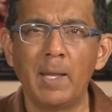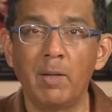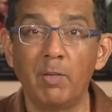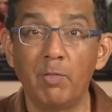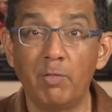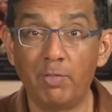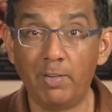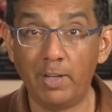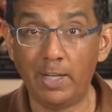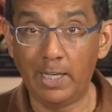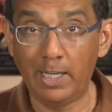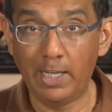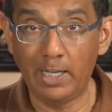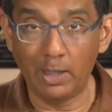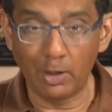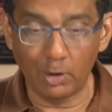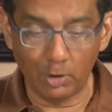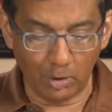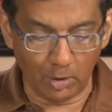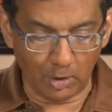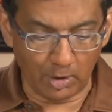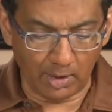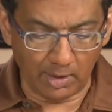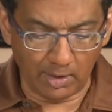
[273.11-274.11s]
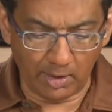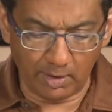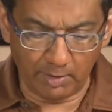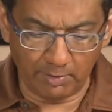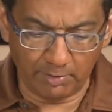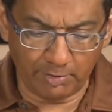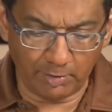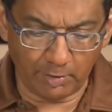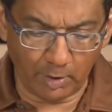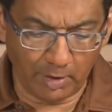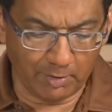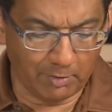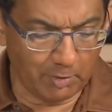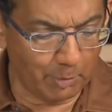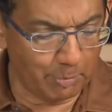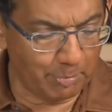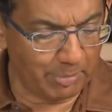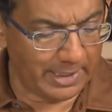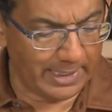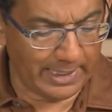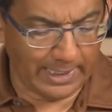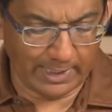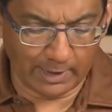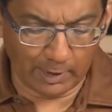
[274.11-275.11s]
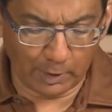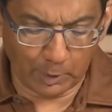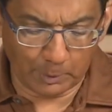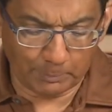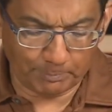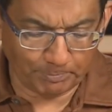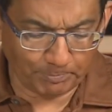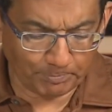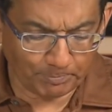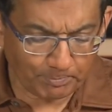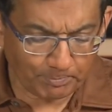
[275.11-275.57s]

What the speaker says: veneer of appeal.